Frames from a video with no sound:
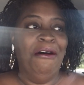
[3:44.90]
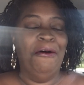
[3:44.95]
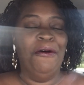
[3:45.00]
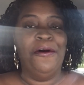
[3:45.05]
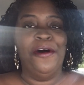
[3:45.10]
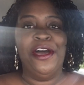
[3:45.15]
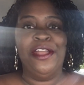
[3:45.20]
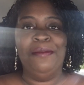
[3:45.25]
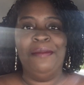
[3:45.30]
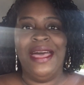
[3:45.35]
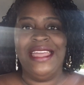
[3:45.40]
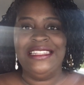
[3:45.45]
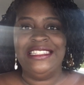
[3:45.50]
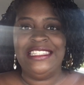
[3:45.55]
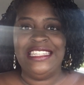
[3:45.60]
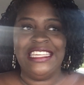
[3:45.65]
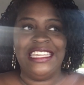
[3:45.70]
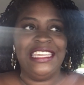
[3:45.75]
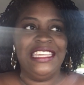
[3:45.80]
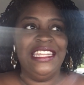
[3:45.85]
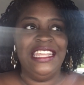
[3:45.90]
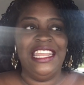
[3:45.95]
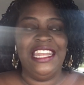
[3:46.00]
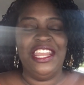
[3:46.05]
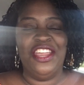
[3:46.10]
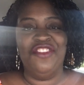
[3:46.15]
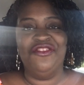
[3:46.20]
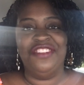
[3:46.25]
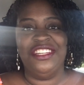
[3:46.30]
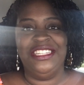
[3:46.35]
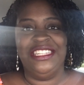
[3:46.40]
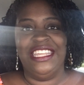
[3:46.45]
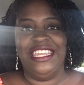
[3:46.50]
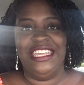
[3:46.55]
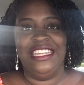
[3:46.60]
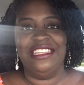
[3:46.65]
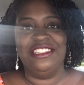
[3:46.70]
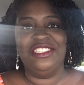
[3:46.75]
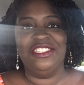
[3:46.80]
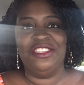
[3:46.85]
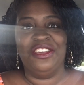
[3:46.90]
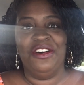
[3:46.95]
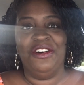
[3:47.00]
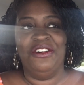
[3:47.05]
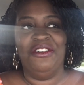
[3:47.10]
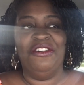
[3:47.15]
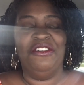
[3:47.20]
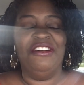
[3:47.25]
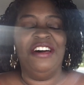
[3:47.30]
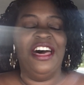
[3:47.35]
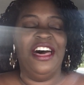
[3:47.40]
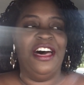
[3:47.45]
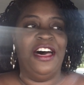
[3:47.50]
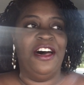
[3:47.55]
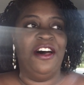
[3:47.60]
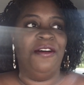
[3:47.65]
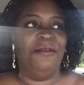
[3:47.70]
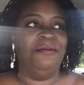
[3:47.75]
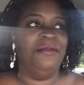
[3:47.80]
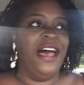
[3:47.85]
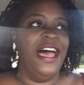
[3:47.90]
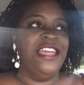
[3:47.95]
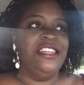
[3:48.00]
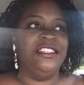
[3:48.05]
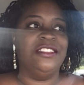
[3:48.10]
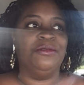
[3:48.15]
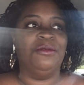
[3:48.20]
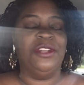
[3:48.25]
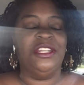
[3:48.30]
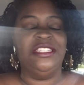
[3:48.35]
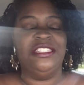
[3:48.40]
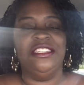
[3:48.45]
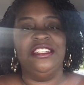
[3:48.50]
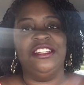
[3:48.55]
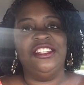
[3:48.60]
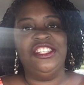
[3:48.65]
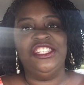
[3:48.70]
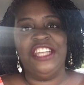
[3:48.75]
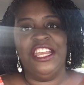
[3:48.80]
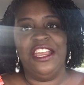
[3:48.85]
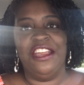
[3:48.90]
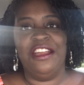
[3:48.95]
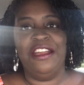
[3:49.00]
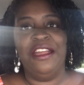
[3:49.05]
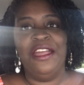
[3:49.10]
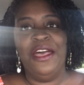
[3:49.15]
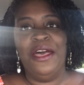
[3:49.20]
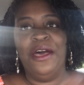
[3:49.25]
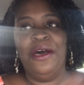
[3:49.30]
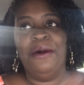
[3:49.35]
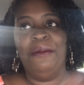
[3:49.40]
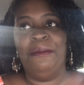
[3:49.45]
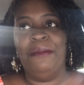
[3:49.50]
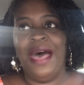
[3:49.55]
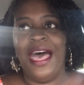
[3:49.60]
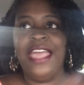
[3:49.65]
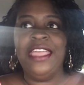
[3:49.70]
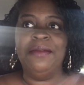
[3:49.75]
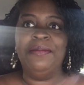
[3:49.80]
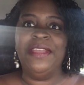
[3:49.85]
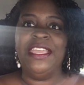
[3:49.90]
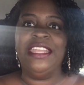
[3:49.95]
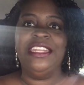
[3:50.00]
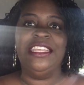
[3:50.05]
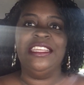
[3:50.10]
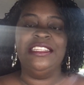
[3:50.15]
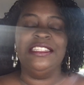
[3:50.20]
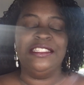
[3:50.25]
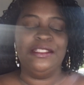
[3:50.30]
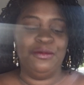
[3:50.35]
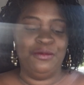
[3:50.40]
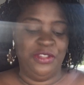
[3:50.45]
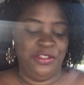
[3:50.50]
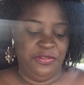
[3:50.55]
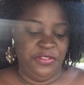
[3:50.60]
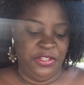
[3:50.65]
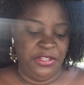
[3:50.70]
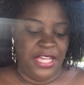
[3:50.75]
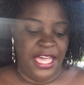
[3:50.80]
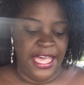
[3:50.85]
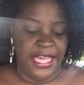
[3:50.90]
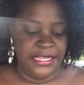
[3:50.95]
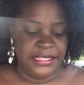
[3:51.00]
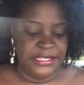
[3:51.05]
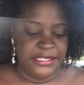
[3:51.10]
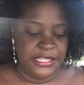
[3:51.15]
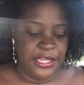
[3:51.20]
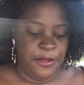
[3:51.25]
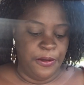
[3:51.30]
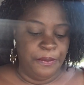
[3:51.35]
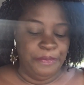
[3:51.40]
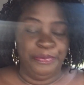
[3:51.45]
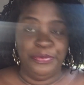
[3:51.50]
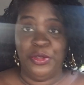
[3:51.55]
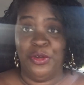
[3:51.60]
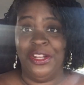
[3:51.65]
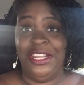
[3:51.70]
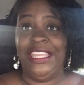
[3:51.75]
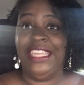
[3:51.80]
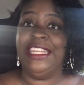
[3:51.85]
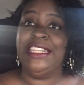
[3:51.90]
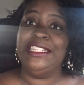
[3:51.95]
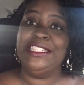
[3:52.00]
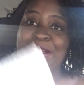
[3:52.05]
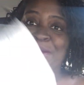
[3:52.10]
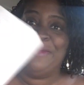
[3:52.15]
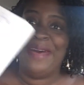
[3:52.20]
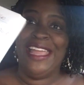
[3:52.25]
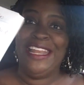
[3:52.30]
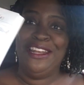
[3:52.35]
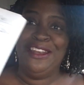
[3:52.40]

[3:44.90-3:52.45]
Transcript: on my ticket and everything, so um, I just wanted to just share my opinions with you guys. So I'm going to get into my